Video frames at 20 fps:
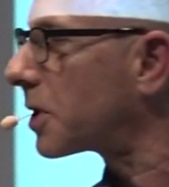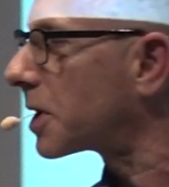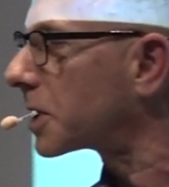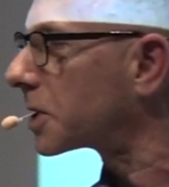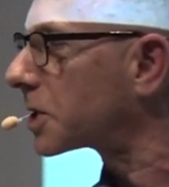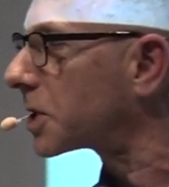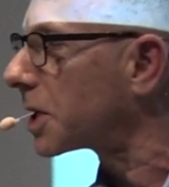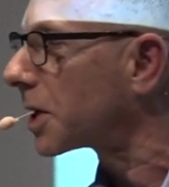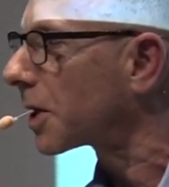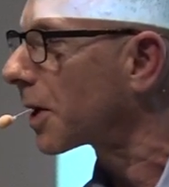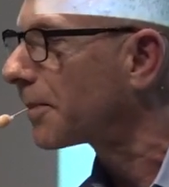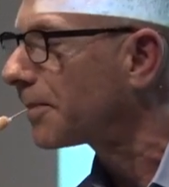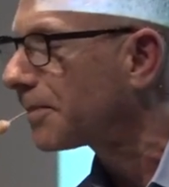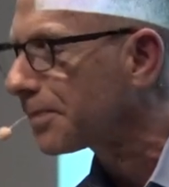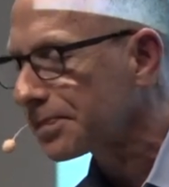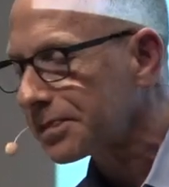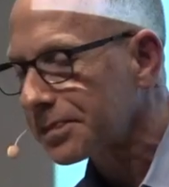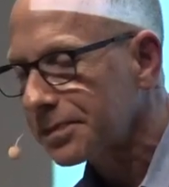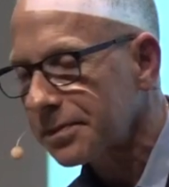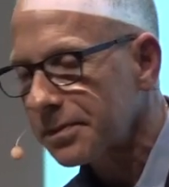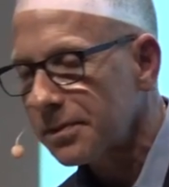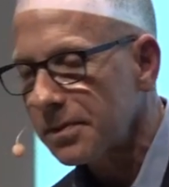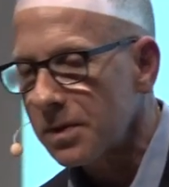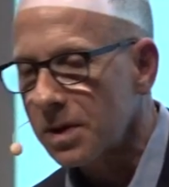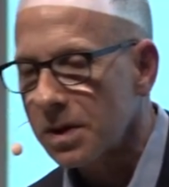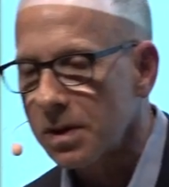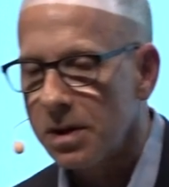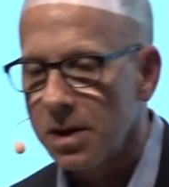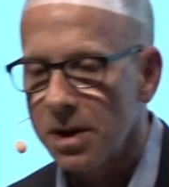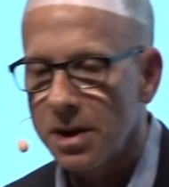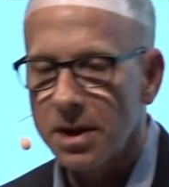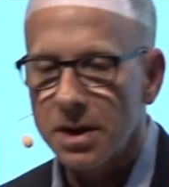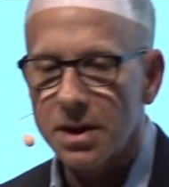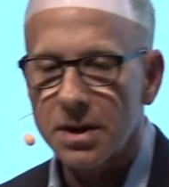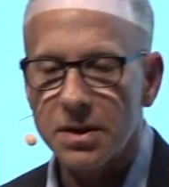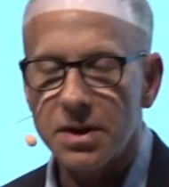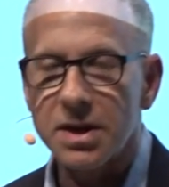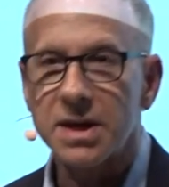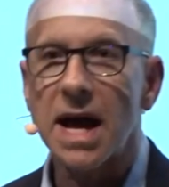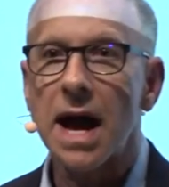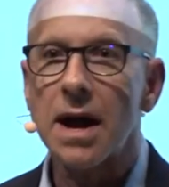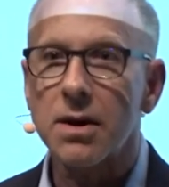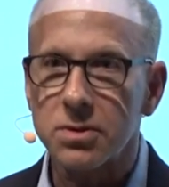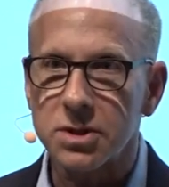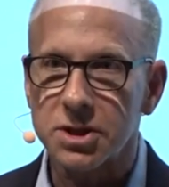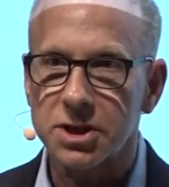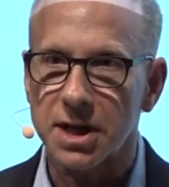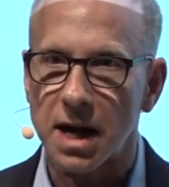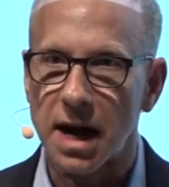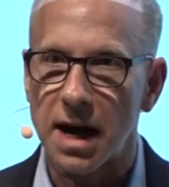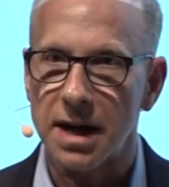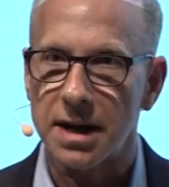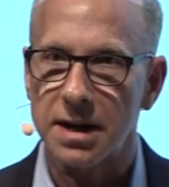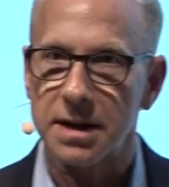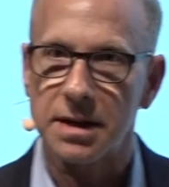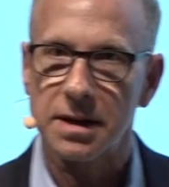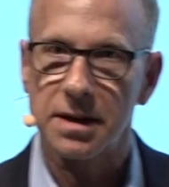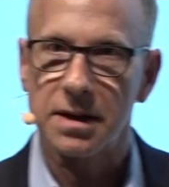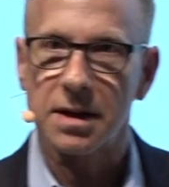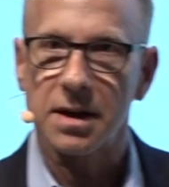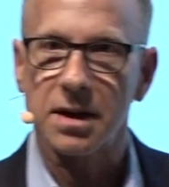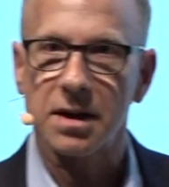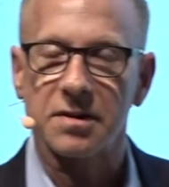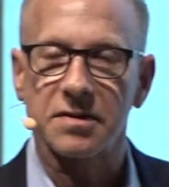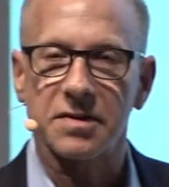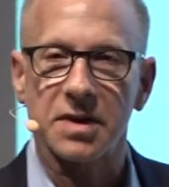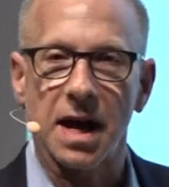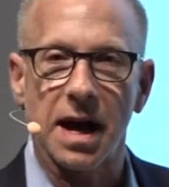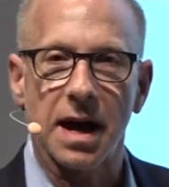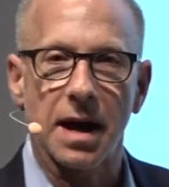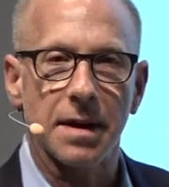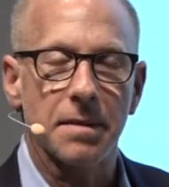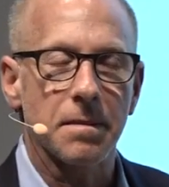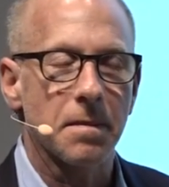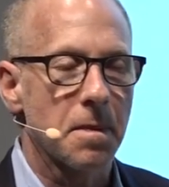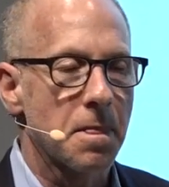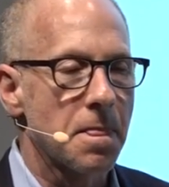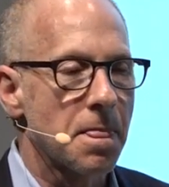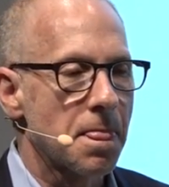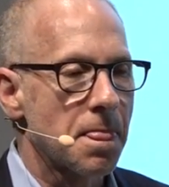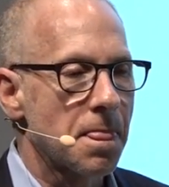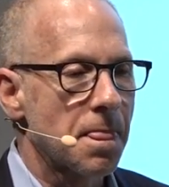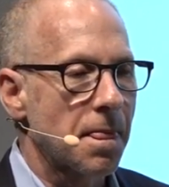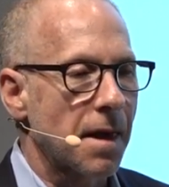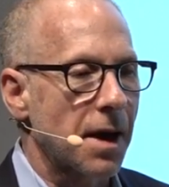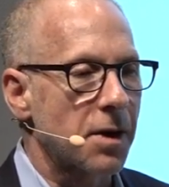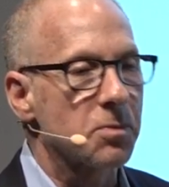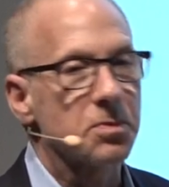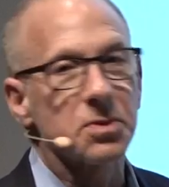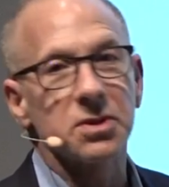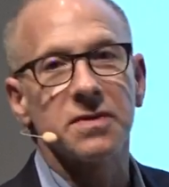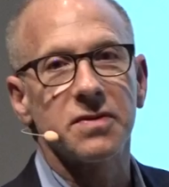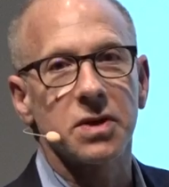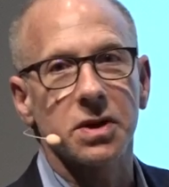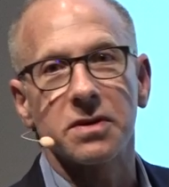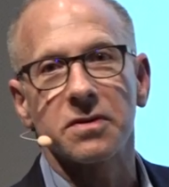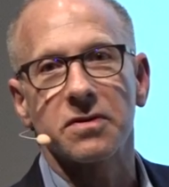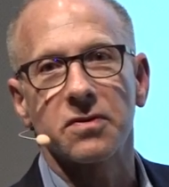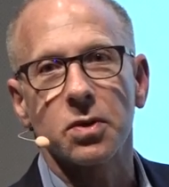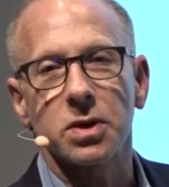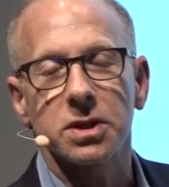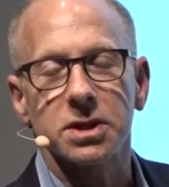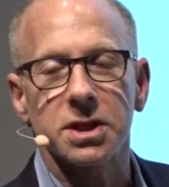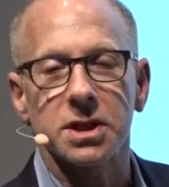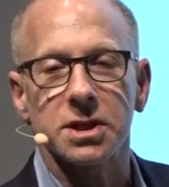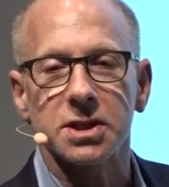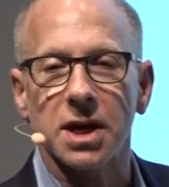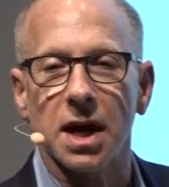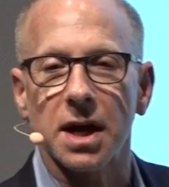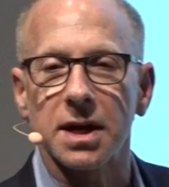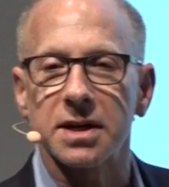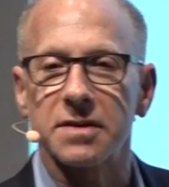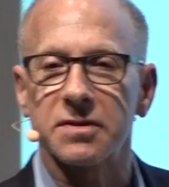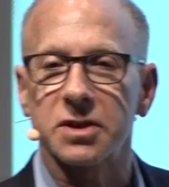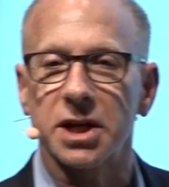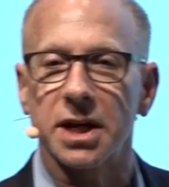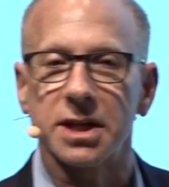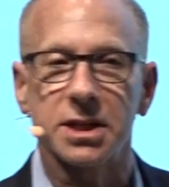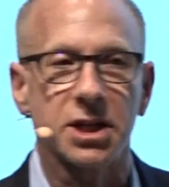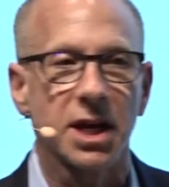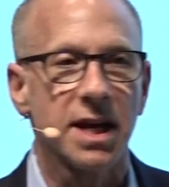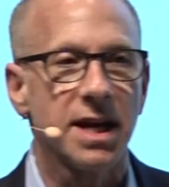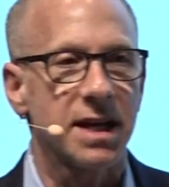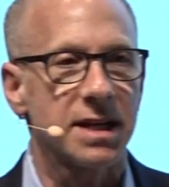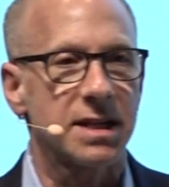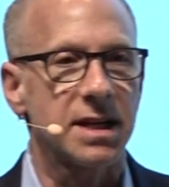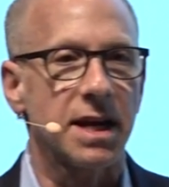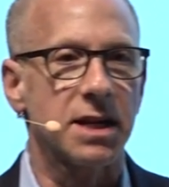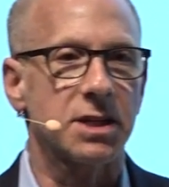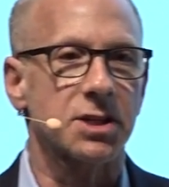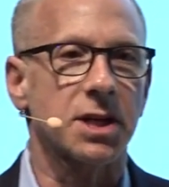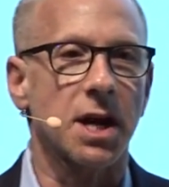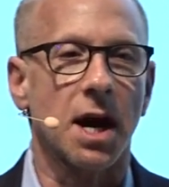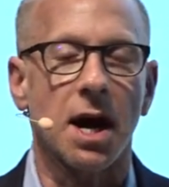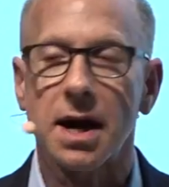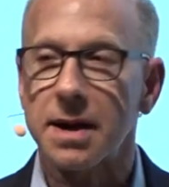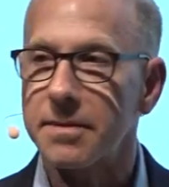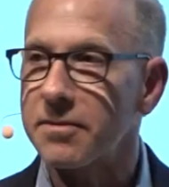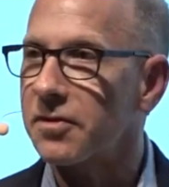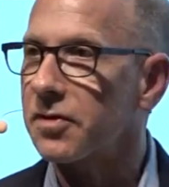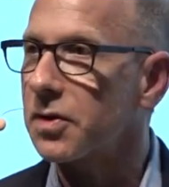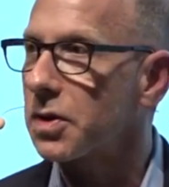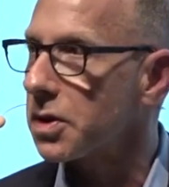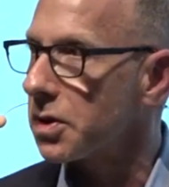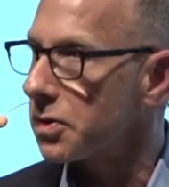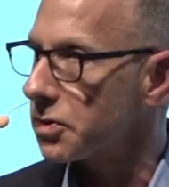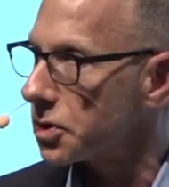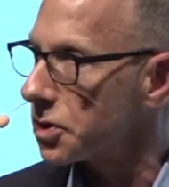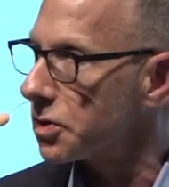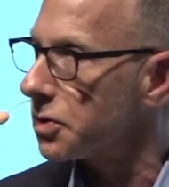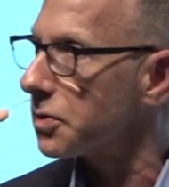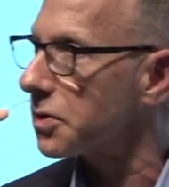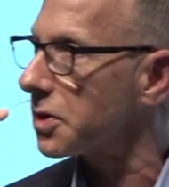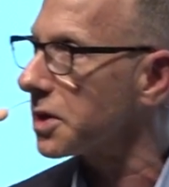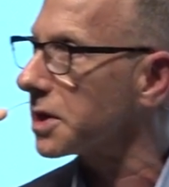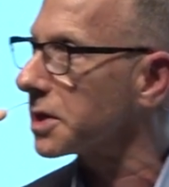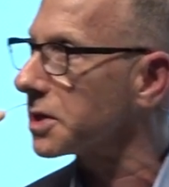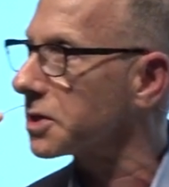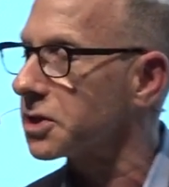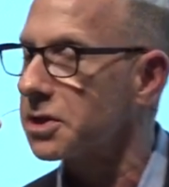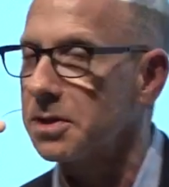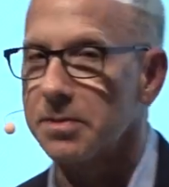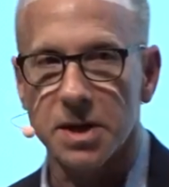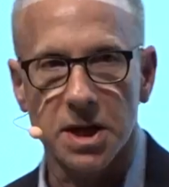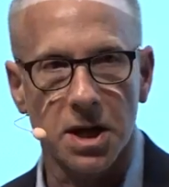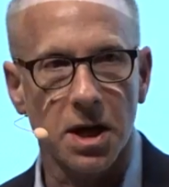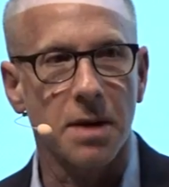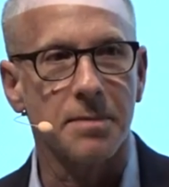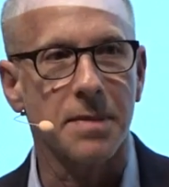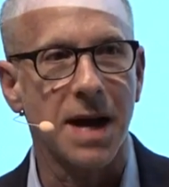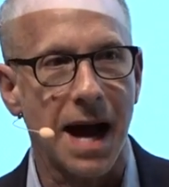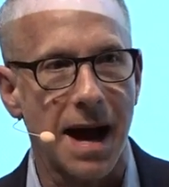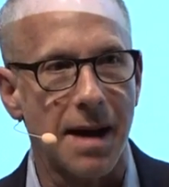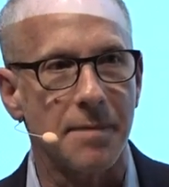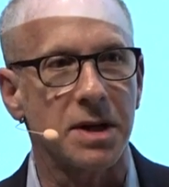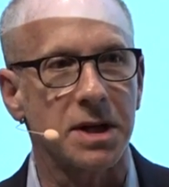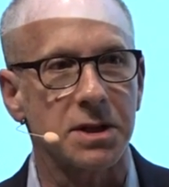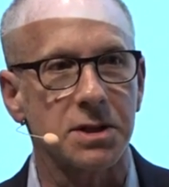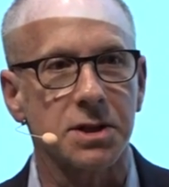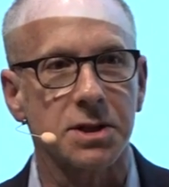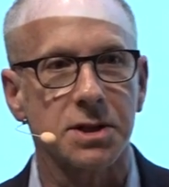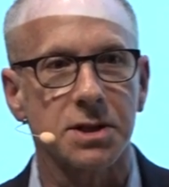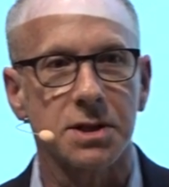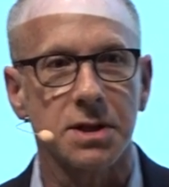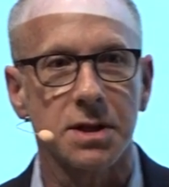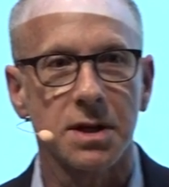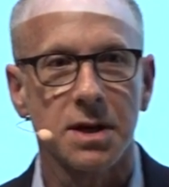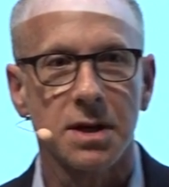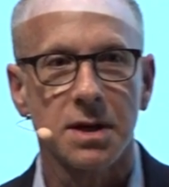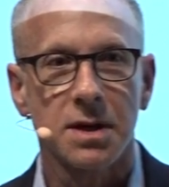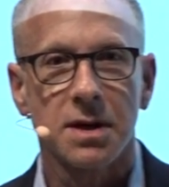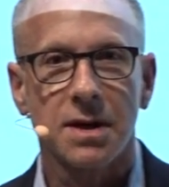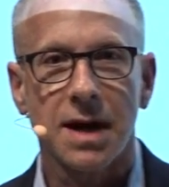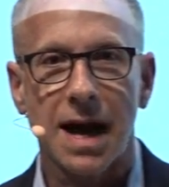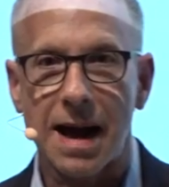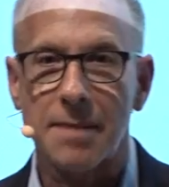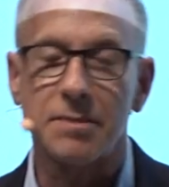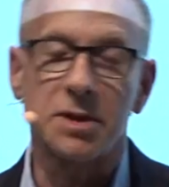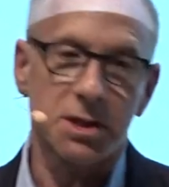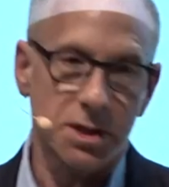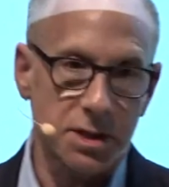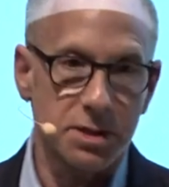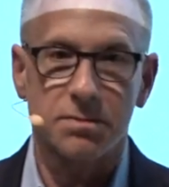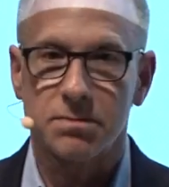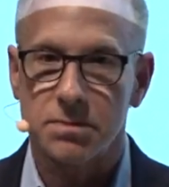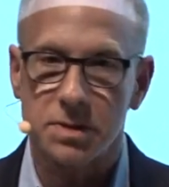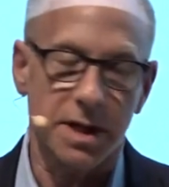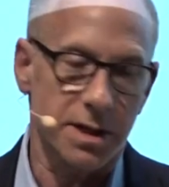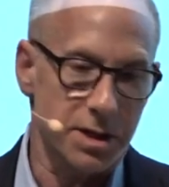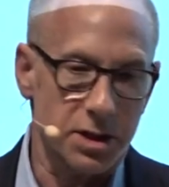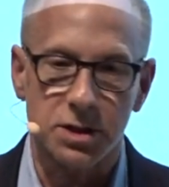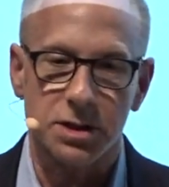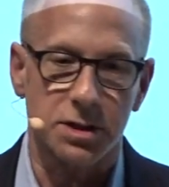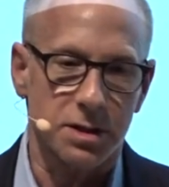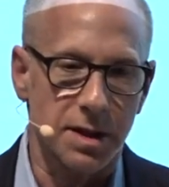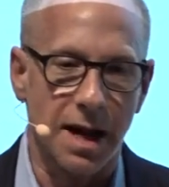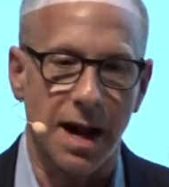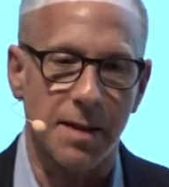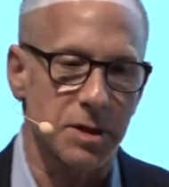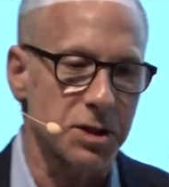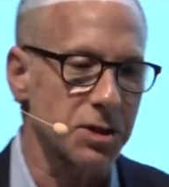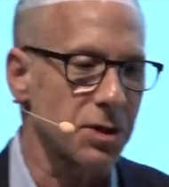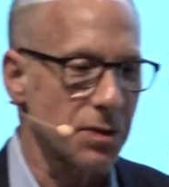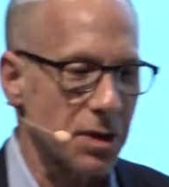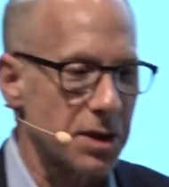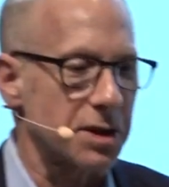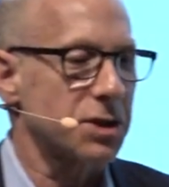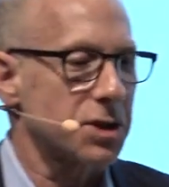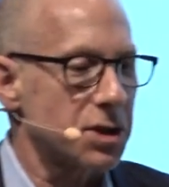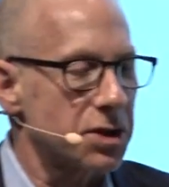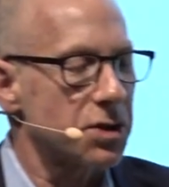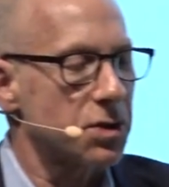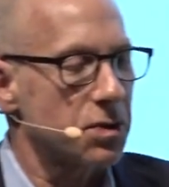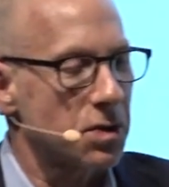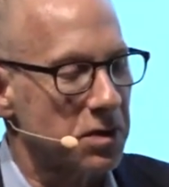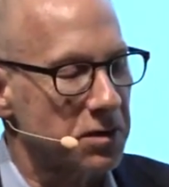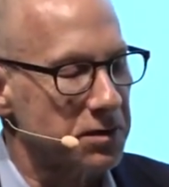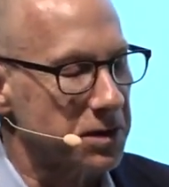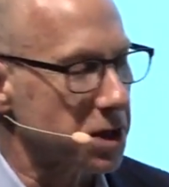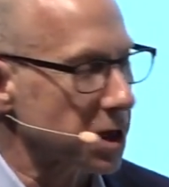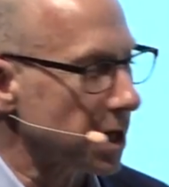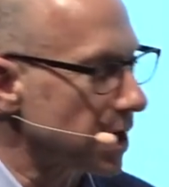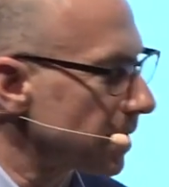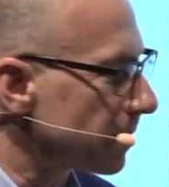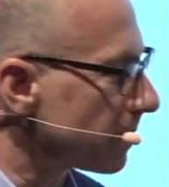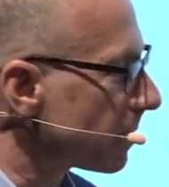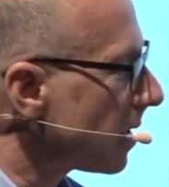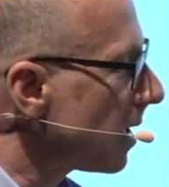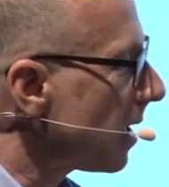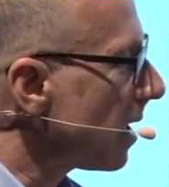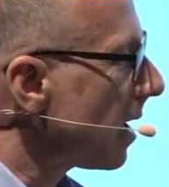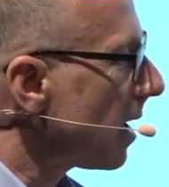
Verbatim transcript: things here. The downside of that, I don't believe you can force this kind of change. It takes time for those new things to become habits. Habits, they just, habits are things you do over time.